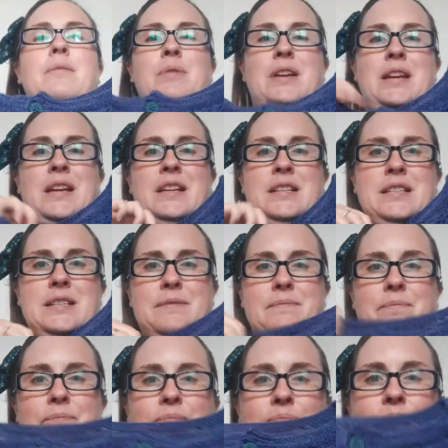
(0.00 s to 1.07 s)
it is.
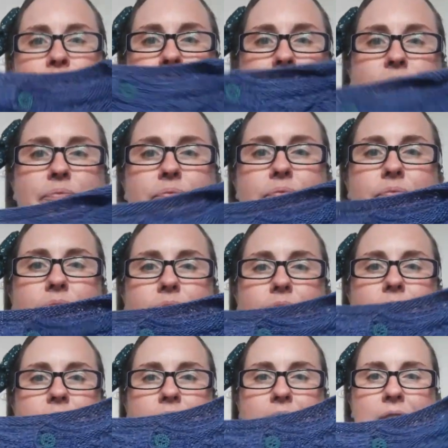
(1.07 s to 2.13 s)

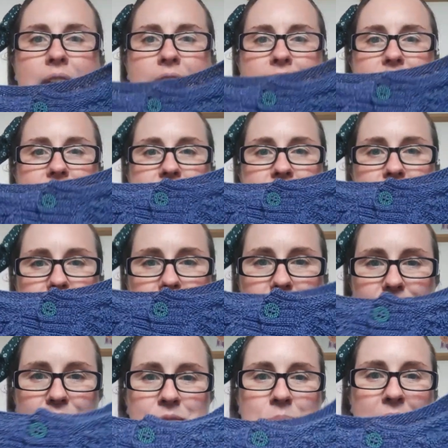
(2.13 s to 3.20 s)
It's,
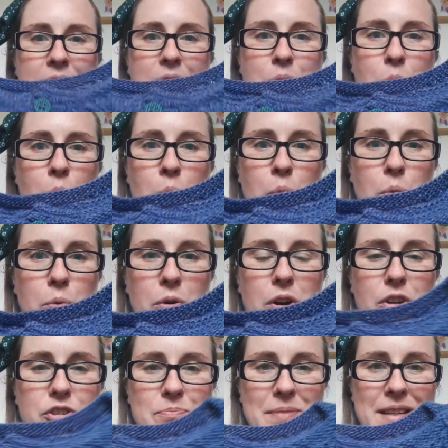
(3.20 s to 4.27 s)
you might go, oh
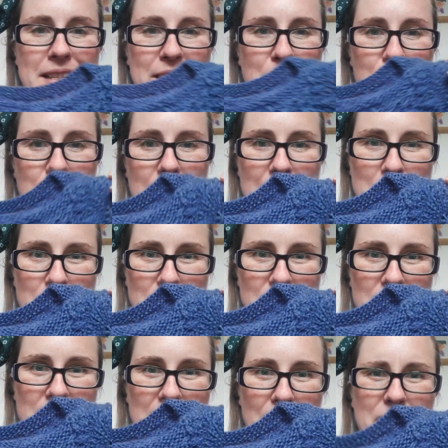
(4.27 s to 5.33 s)
gosh, but it's got cables
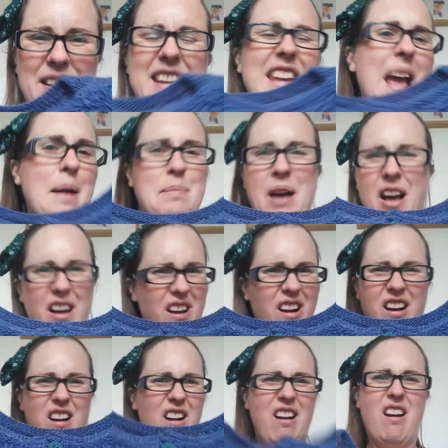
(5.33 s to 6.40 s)
and stuff. Yeah, but
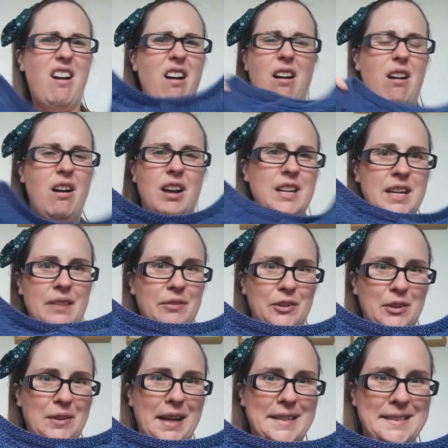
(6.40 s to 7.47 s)
I didn't have to
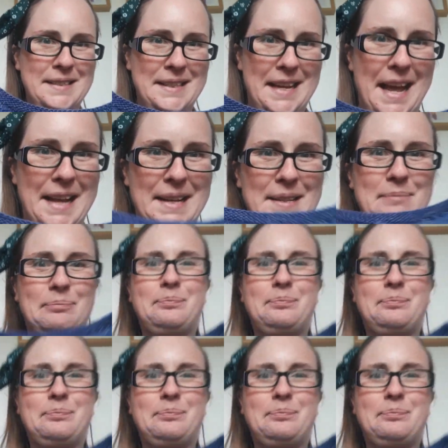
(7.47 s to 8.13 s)
do that till the end.